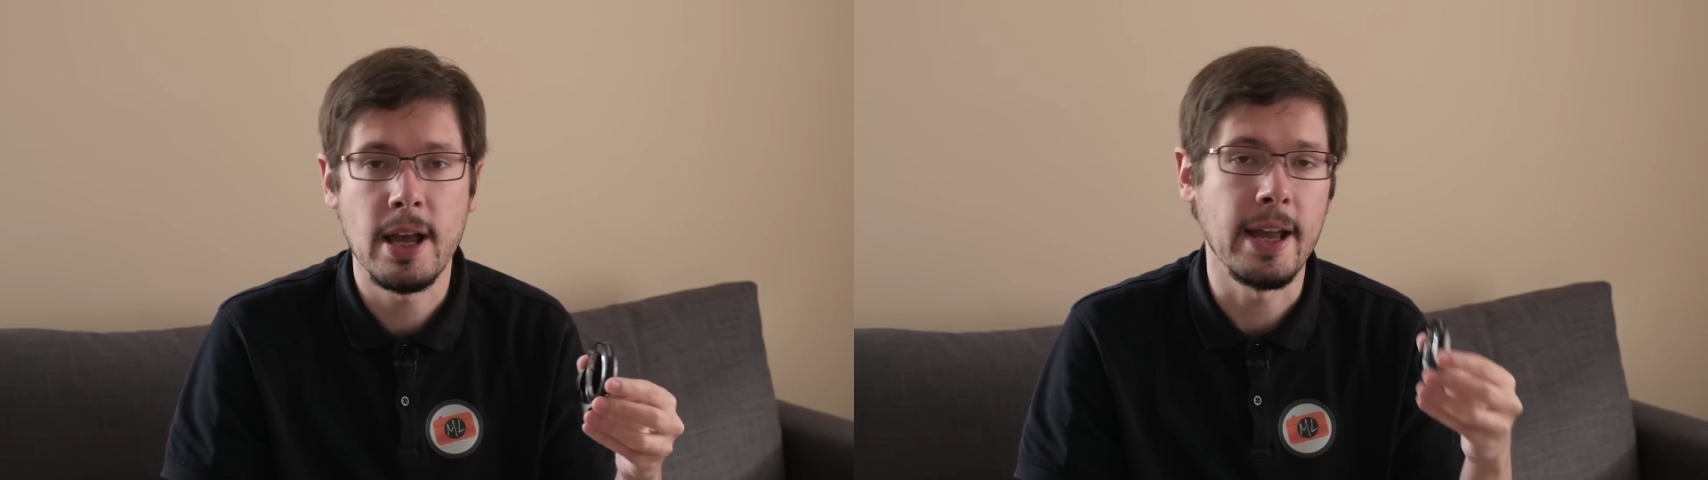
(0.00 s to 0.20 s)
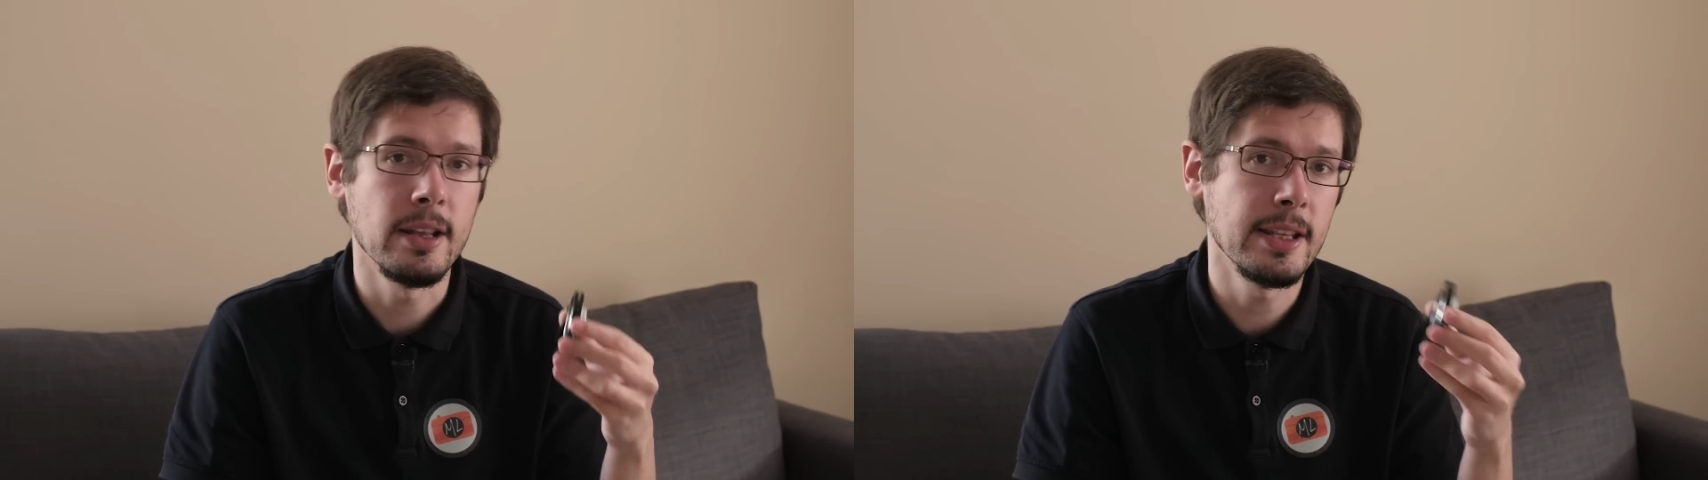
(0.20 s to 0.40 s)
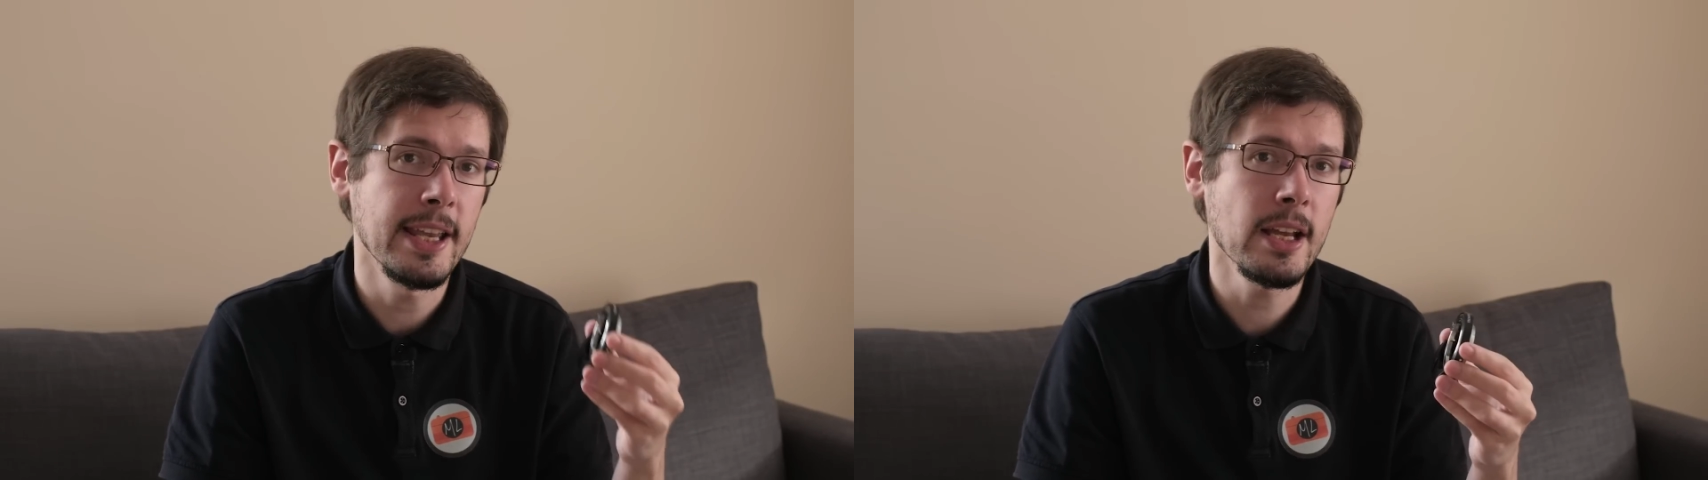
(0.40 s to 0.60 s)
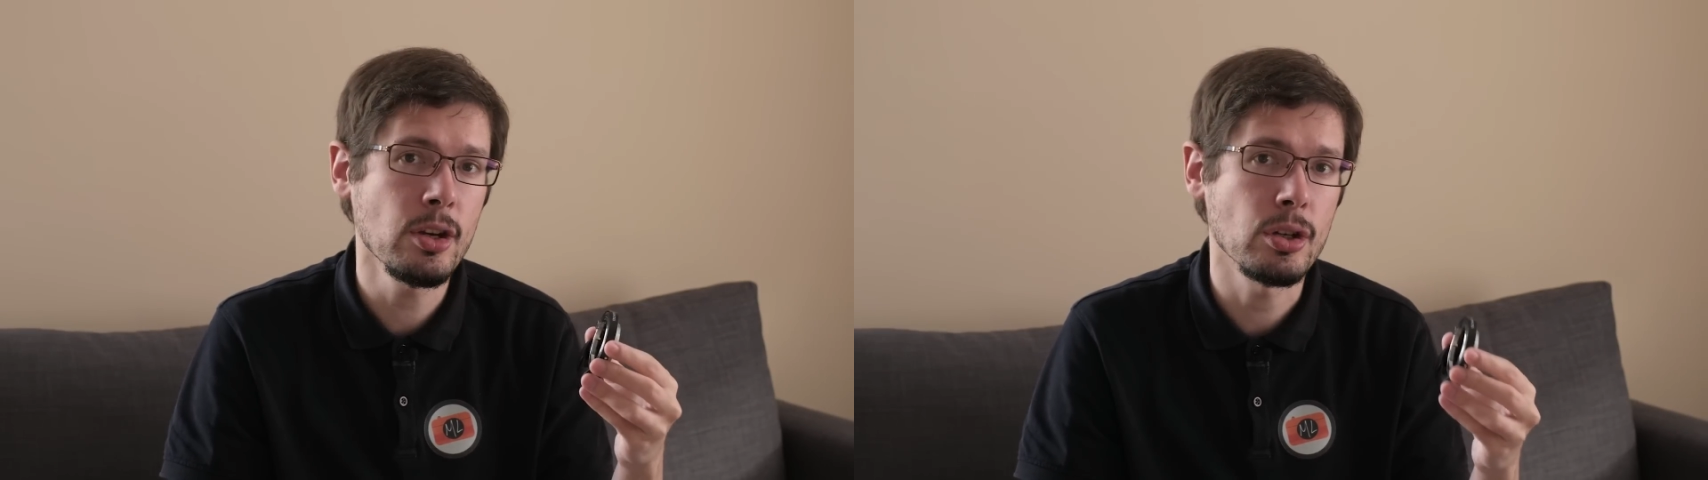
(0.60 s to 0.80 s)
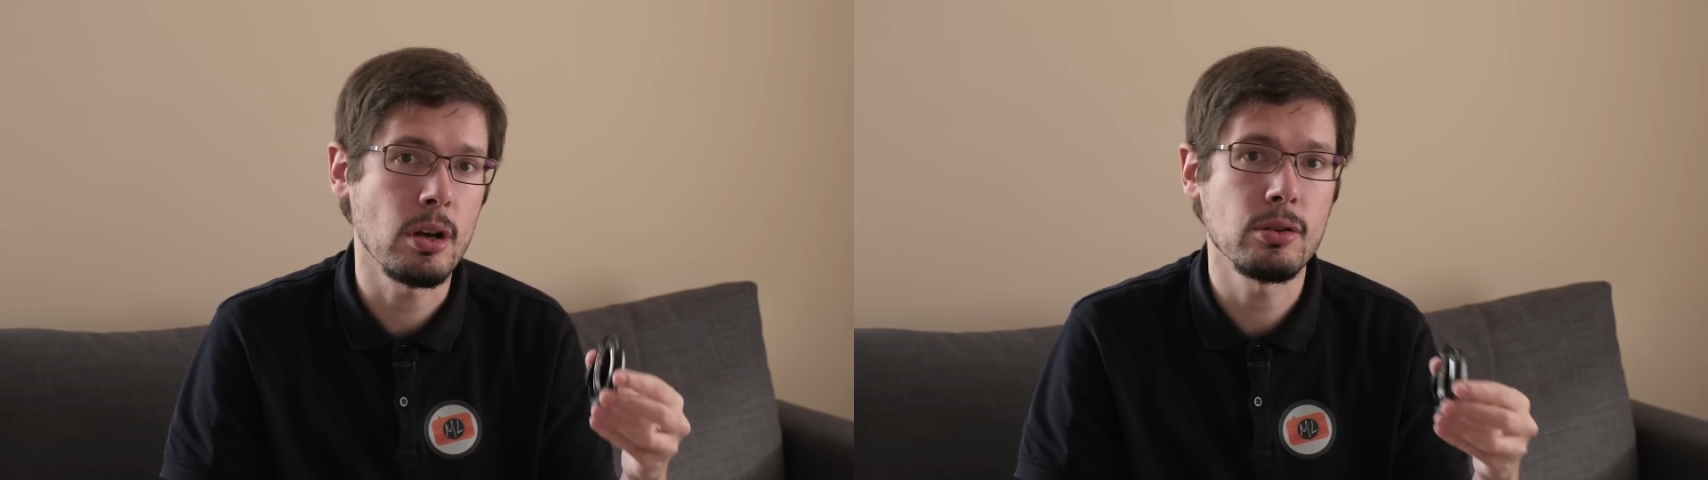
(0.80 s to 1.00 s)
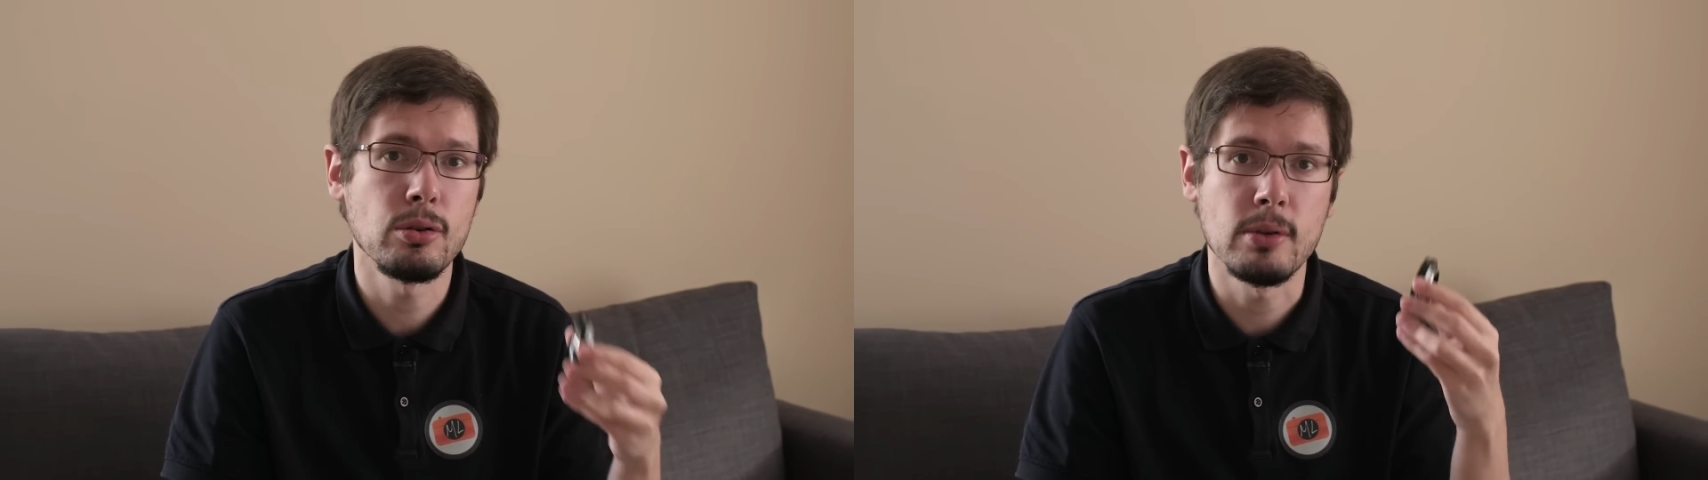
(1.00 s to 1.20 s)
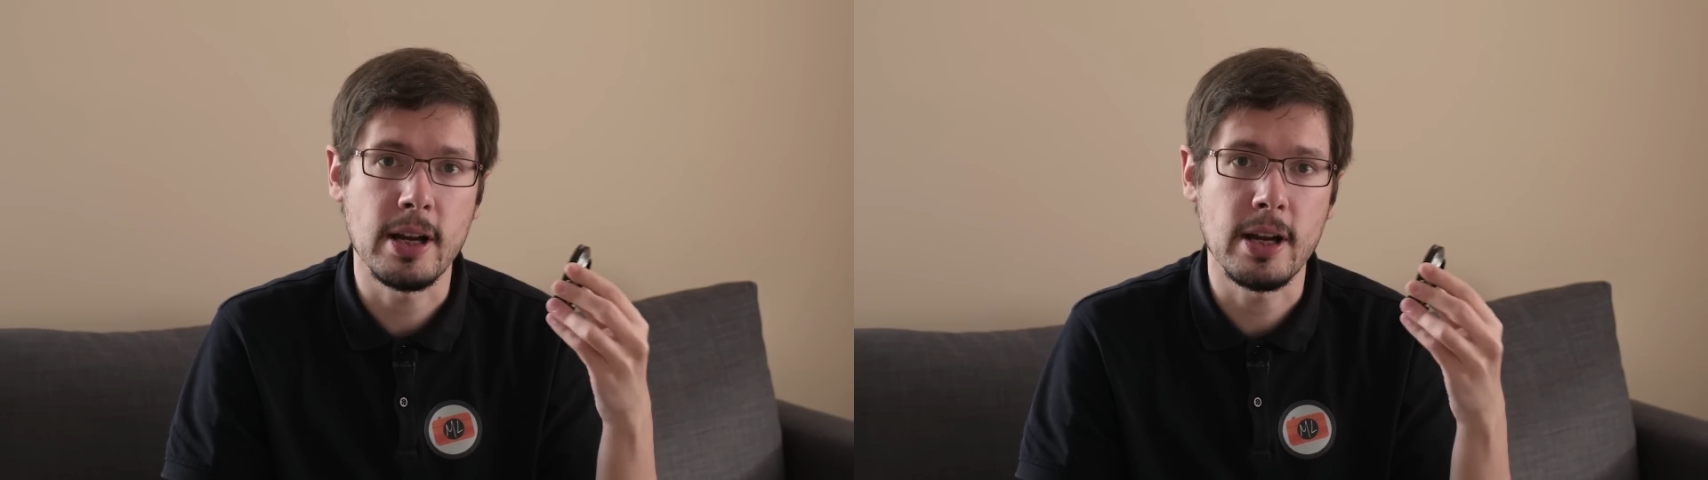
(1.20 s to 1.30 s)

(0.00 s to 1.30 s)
and take a shot to